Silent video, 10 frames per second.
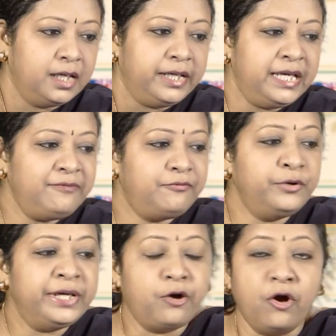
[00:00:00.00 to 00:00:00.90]
If
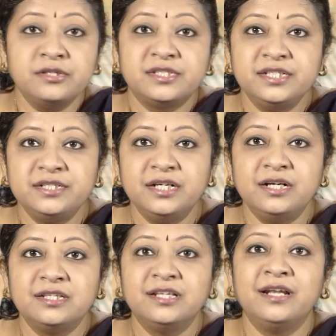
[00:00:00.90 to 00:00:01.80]
we
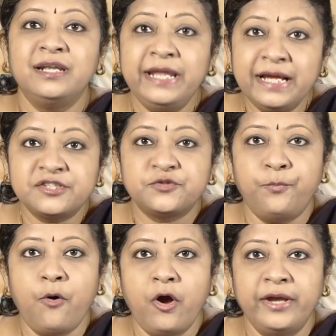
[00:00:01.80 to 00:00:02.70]
consider the next
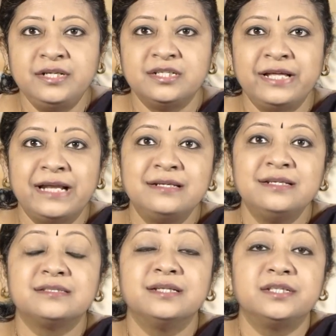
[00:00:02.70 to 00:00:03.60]
point, that
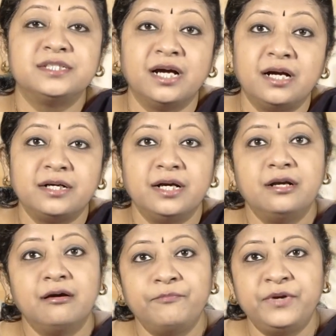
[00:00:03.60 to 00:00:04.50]
is the Charter
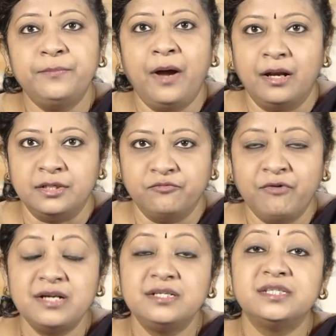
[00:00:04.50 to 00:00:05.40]
of Demand.
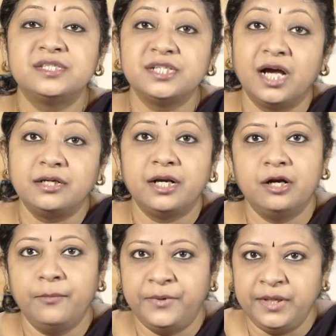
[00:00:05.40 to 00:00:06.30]
What is Charter
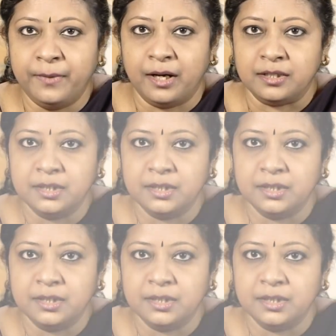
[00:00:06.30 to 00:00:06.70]
of Demand?